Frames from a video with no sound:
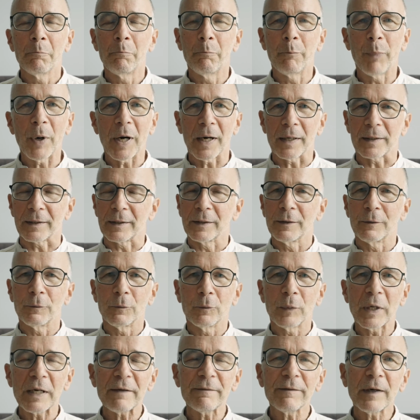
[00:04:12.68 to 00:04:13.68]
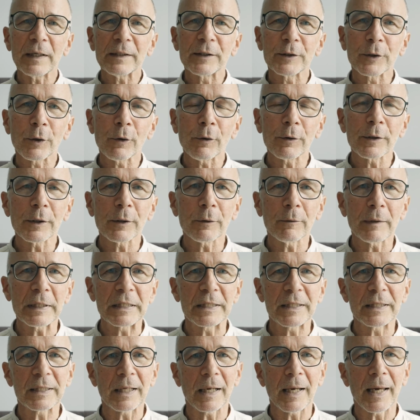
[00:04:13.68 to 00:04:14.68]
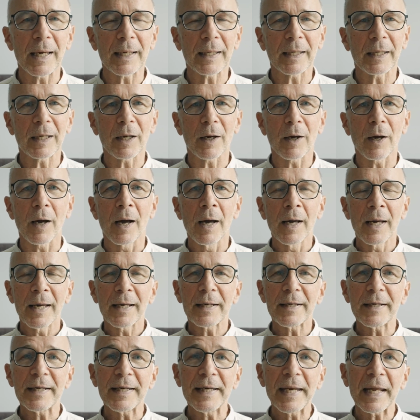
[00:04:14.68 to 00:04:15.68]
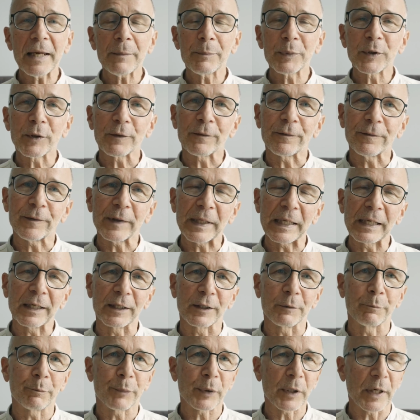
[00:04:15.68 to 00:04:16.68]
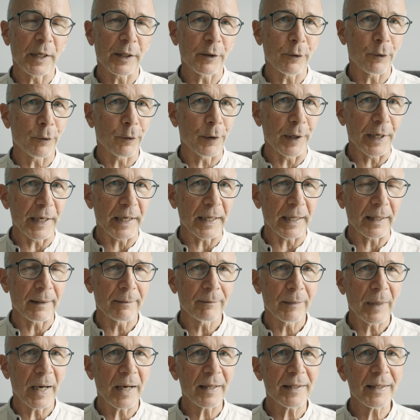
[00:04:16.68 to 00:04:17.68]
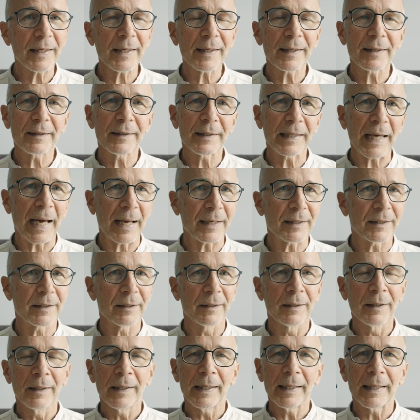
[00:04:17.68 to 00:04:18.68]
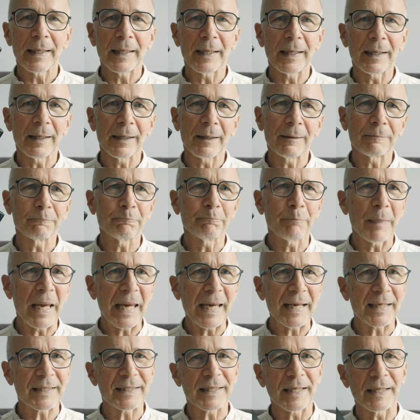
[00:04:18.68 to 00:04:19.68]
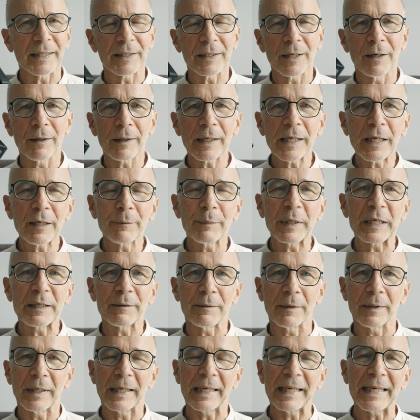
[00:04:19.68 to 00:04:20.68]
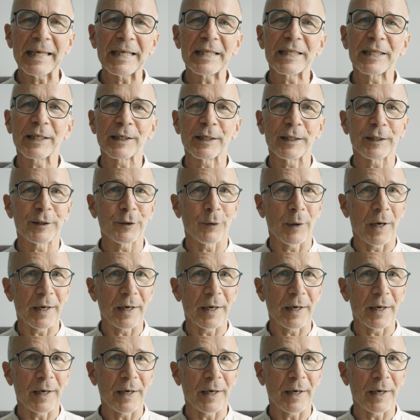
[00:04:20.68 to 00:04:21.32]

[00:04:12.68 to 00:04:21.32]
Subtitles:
But what if I told you it's like a depth of field priority? I think that makes it a little bit easier to